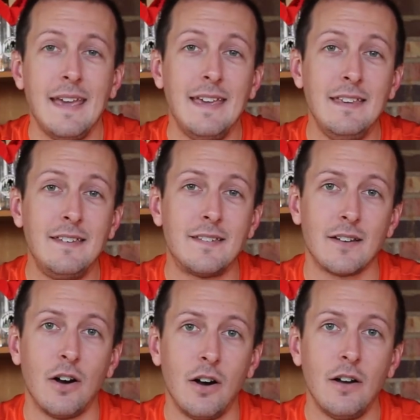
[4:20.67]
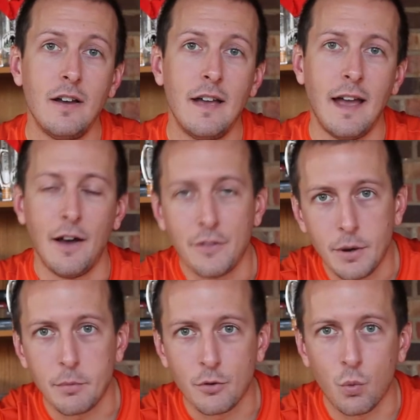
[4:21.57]
he saw how the
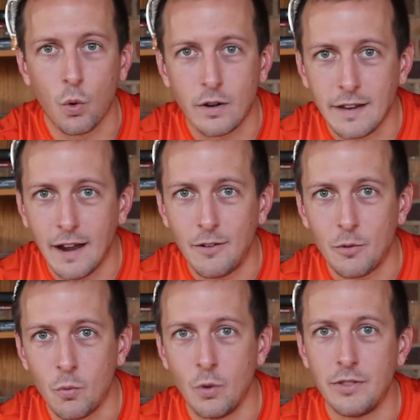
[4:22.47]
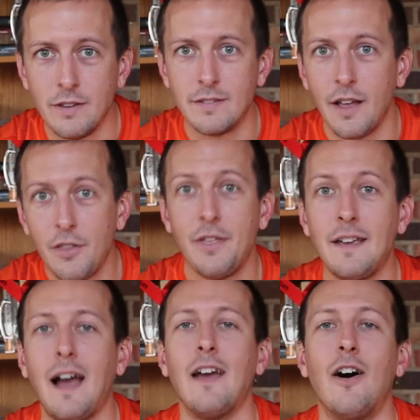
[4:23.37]
numbers worked out with this other
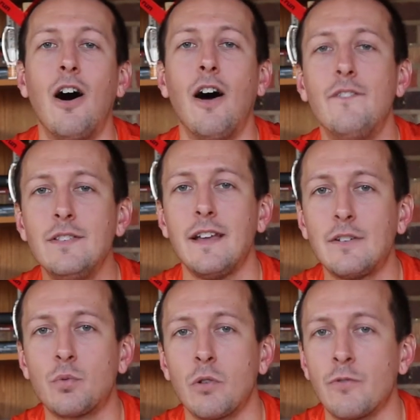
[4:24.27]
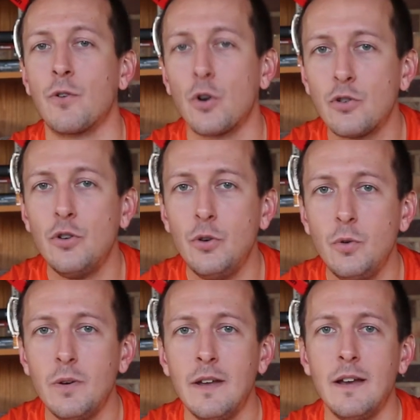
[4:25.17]
thing I often like to refer
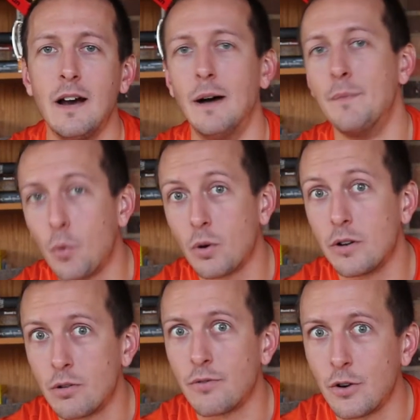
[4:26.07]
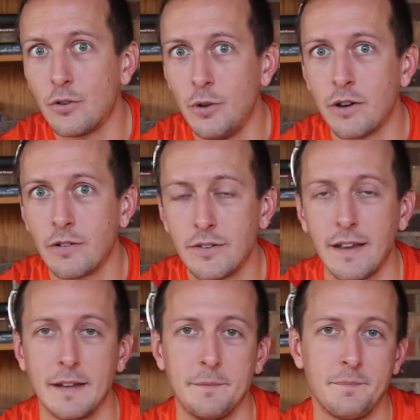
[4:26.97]
to, that we're going to refer to here in a
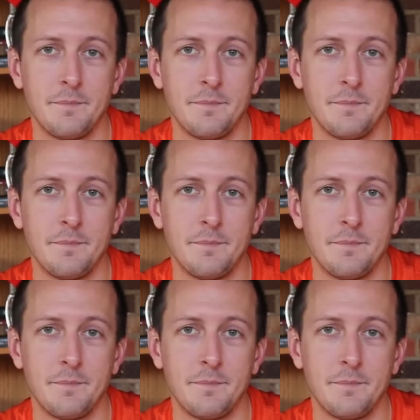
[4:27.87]
second.